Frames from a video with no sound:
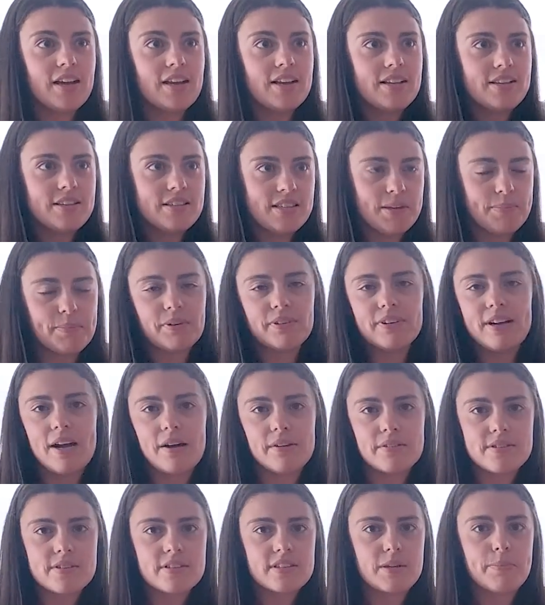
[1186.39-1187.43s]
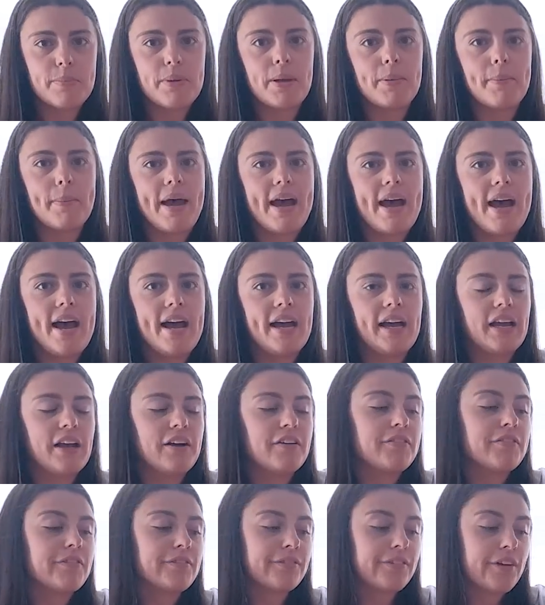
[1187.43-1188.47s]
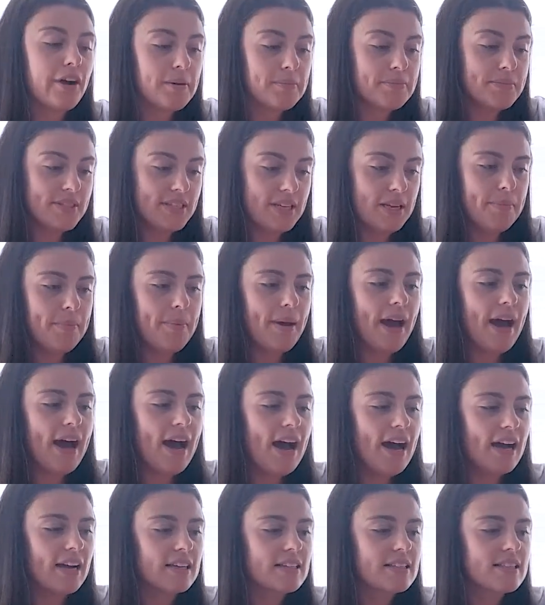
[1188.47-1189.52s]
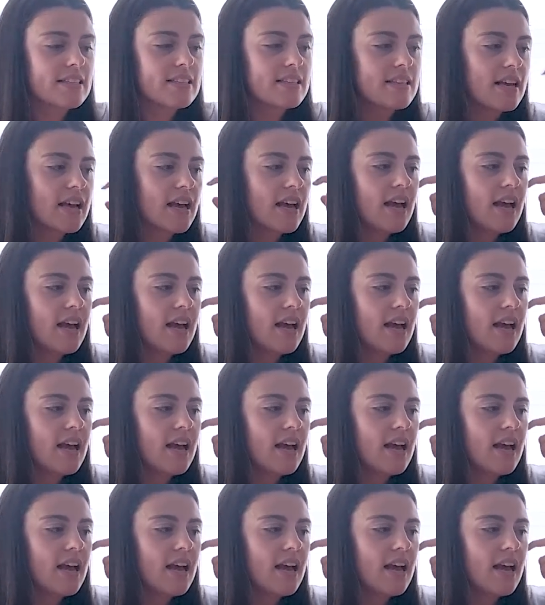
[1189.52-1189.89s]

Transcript: zip around sleeping bag from Z-Packs.